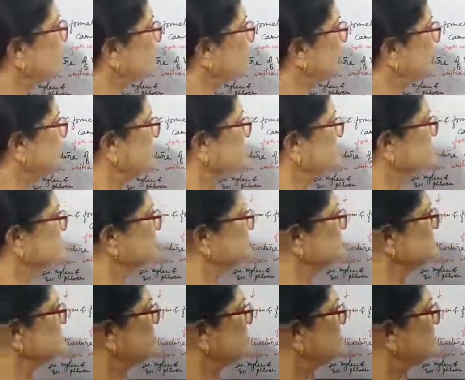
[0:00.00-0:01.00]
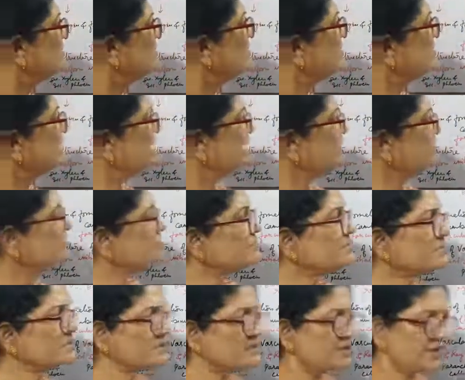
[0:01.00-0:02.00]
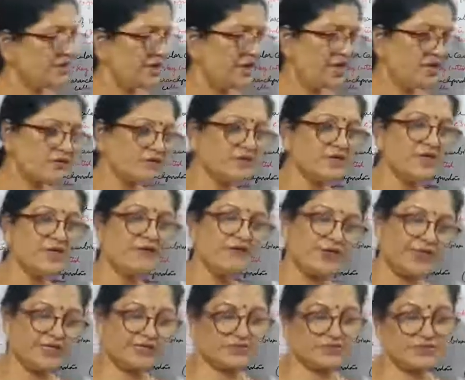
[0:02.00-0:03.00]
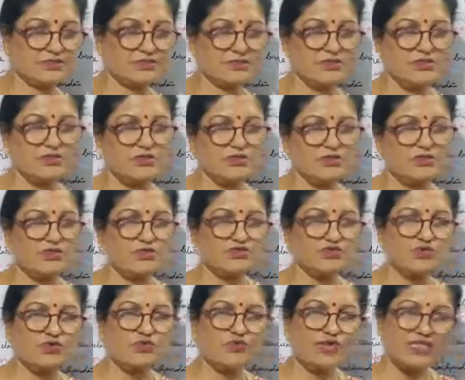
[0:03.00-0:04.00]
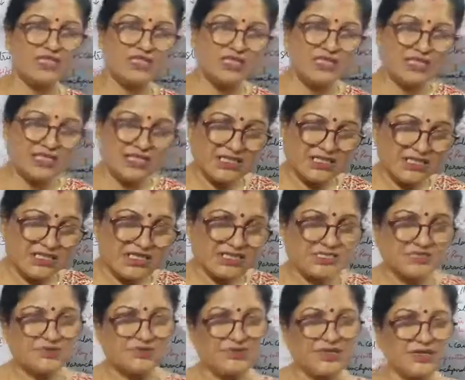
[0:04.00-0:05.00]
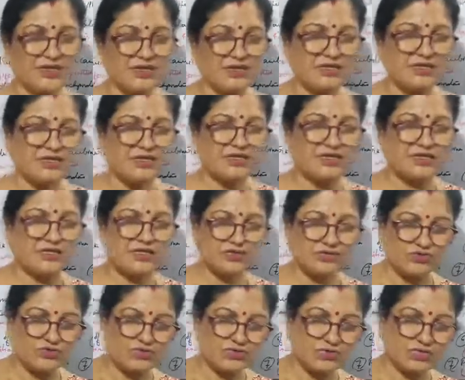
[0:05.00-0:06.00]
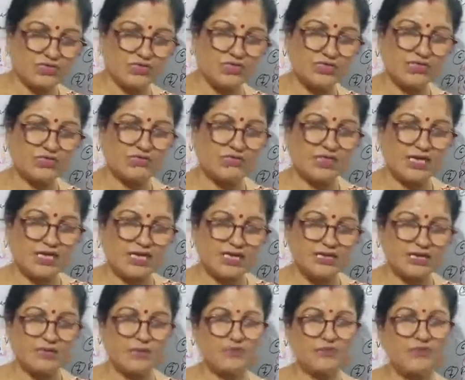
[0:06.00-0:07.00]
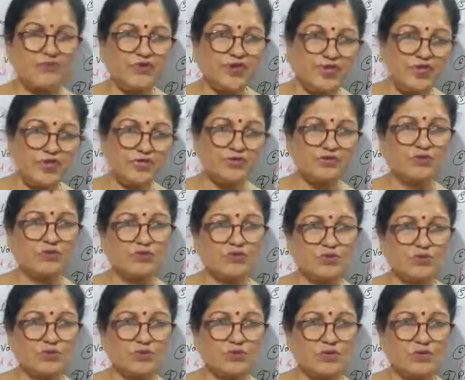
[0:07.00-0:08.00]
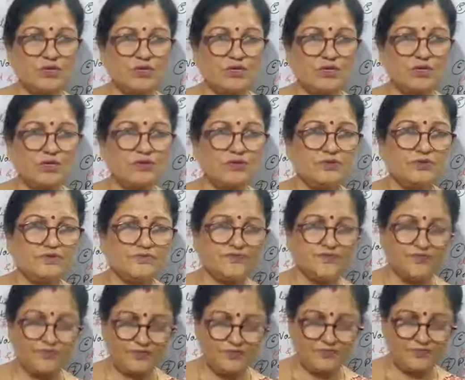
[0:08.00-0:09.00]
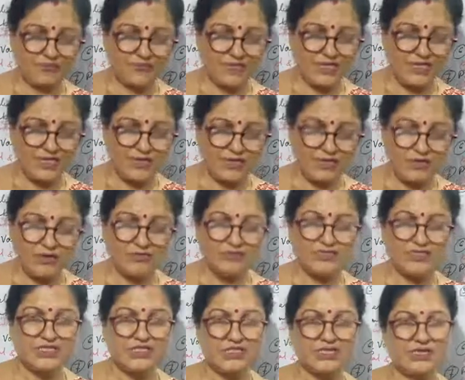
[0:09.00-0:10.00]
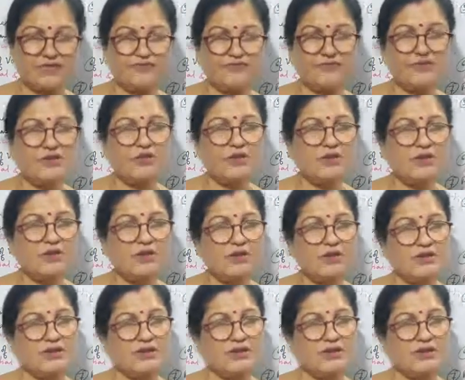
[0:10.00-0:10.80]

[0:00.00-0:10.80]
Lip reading: rings or annual rings. So when in this way the total xylem will grow along with the full